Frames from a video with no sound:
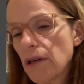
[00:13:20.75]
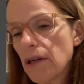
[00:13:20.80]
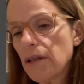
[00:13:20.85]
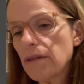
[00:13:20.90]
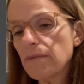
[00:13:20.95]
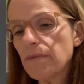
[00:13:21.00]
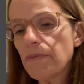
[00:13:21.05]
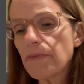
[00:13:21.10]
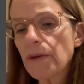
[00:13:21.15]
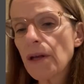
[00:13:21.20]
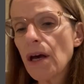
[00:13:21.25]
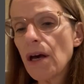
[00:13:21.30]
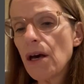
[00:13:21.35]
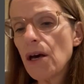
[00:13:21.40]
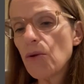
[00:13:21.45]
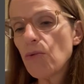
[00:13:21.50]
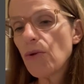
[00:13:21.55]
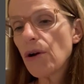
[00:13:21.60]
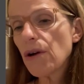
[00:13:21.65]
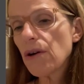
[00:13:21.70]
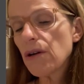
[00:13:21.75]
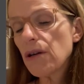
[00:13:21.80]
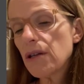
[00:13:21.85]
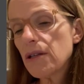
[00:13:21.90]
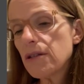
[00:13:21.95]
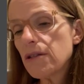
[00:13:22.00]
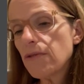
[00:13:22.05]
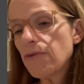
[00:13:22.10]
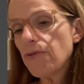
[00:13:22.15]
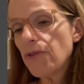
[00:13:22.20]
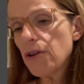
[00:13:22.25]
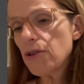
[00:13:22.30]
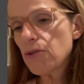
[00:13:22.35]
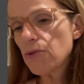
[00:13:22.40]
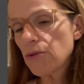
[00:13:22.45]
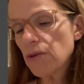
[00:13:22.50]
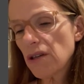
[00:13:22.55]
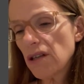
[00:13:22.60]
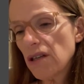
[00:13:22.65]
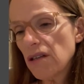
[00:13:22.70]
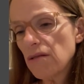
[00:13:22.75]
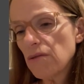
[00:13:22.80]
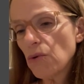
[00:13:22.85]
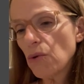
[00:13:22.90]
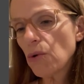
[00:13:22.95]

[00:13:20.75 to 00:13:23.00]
And where individually